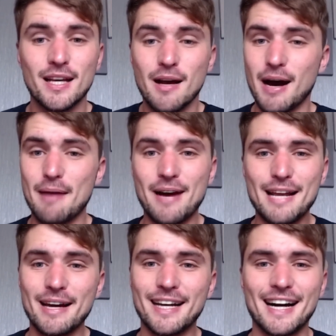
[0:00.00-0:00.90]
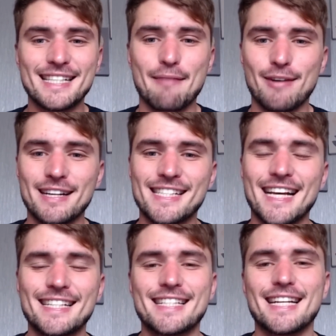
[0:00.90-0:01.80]
But anyway, guys, that brings us to
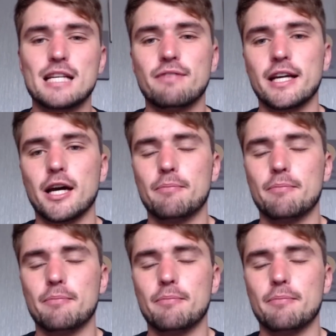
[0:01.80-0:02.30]
the end of today's video.